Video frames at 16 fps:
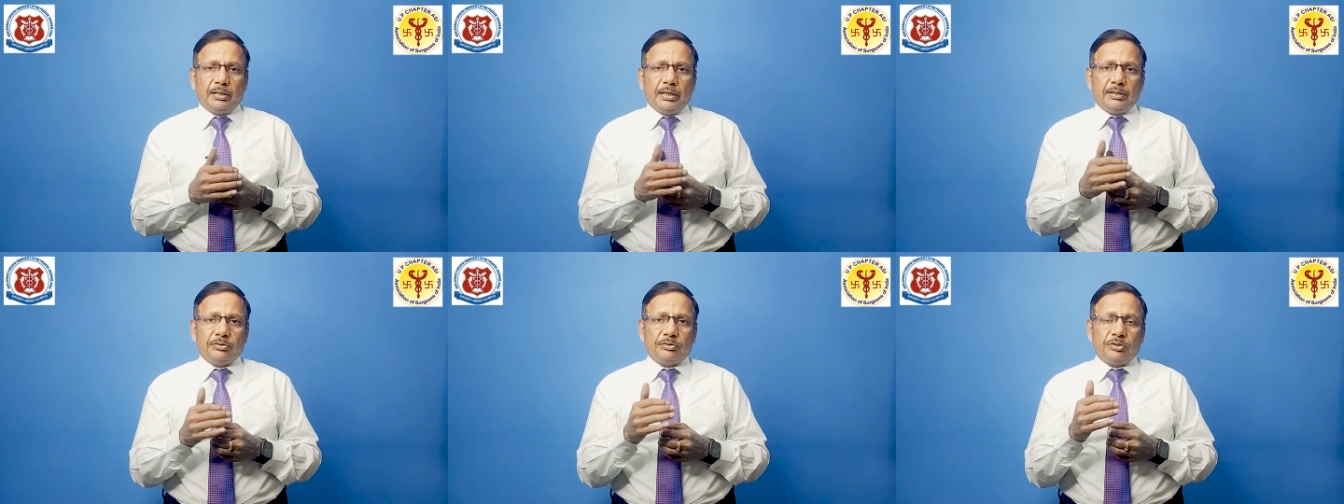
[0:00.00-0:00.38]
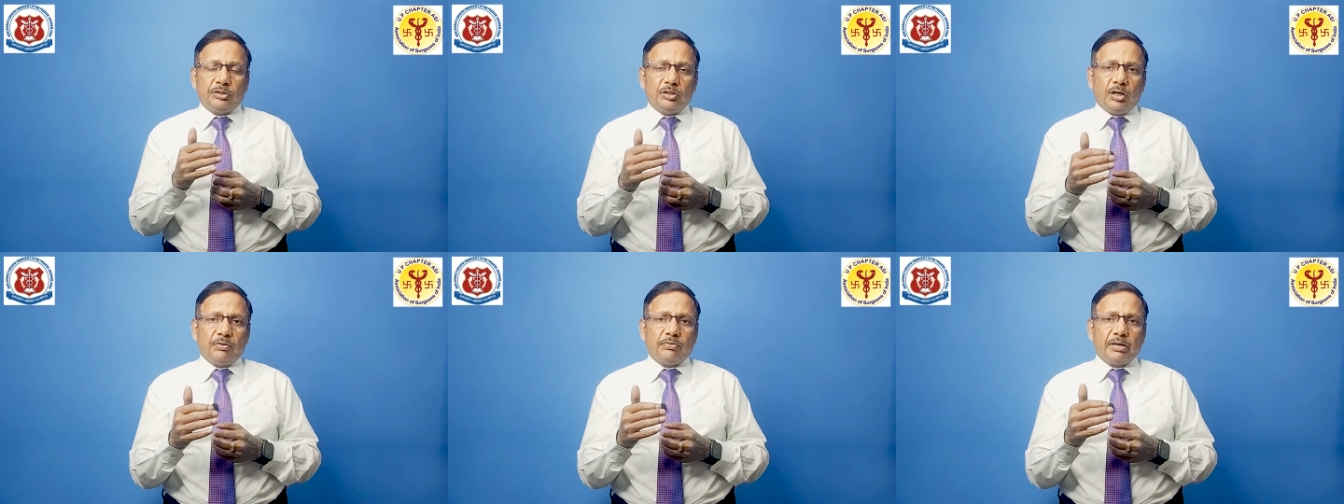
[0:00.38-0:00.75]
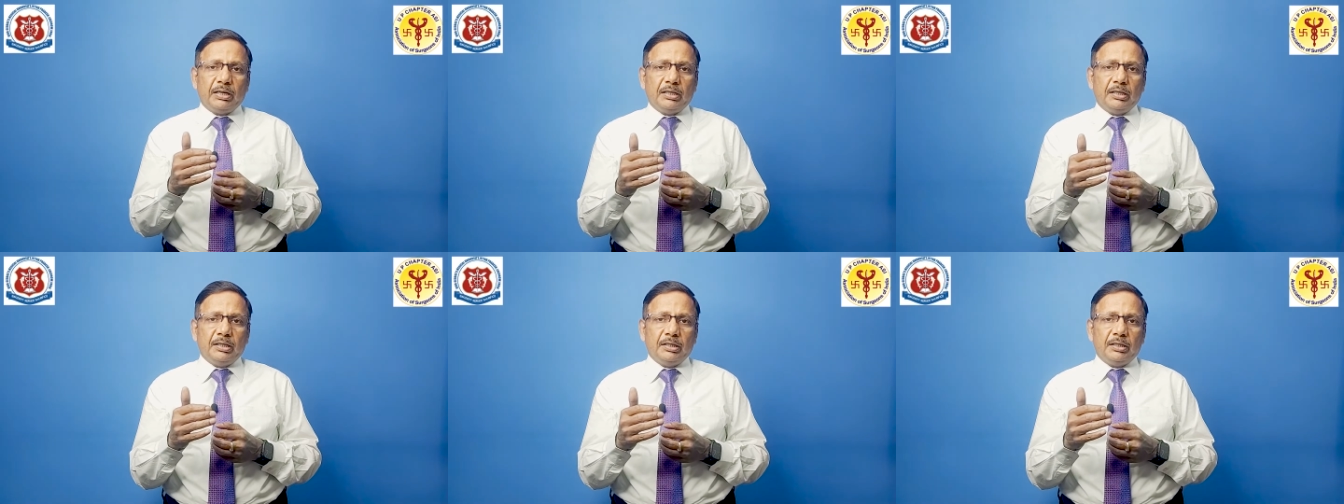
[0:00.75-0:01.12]
And Sea of
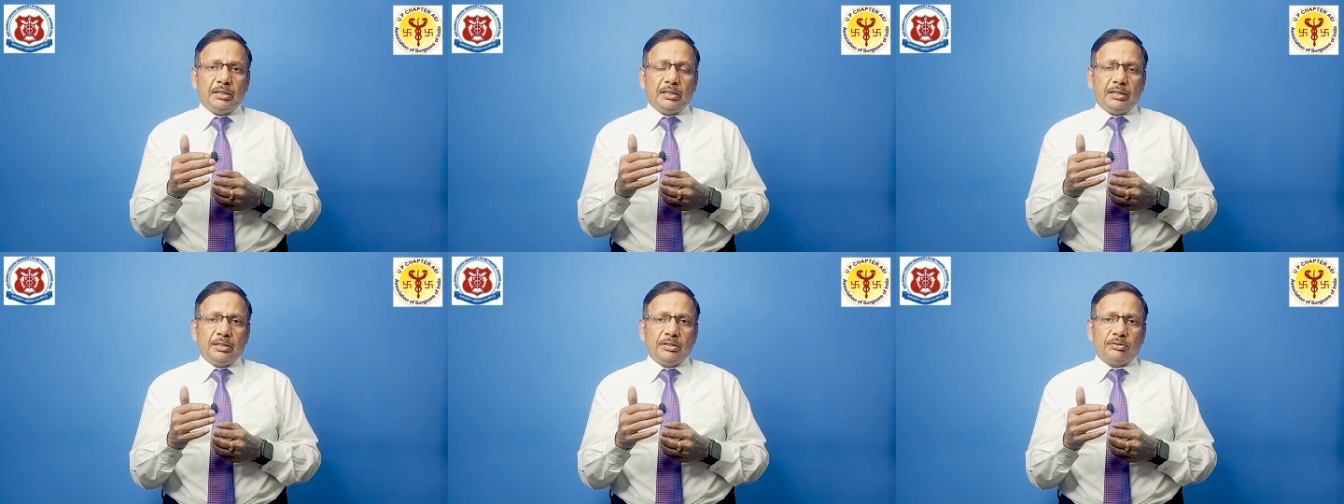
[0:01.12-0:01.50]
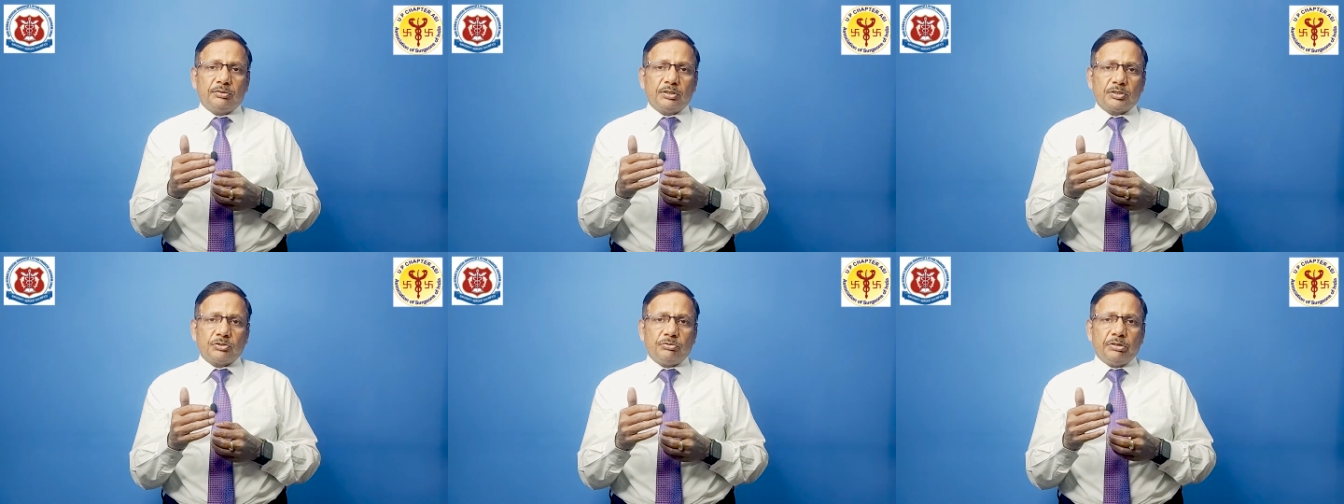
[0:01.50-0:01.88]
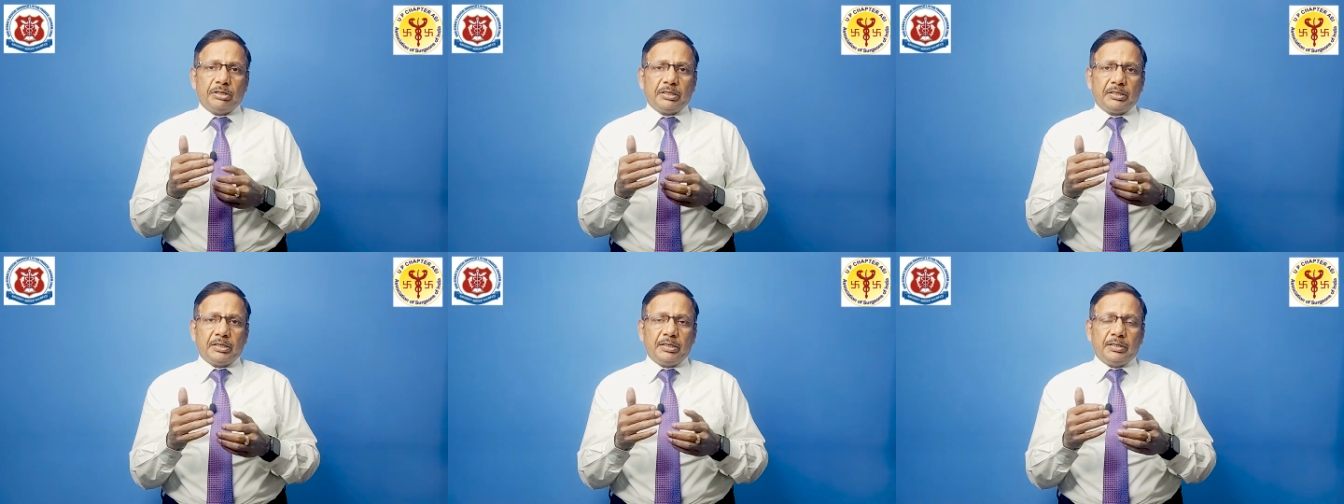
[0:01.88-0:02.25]
Galilee is
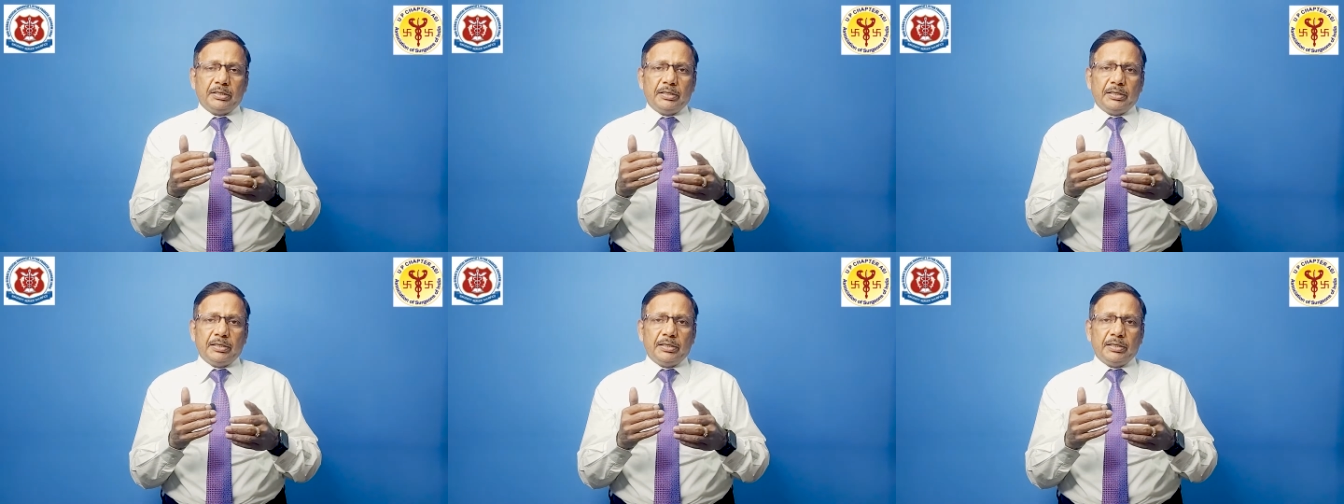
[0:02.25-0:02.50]
situated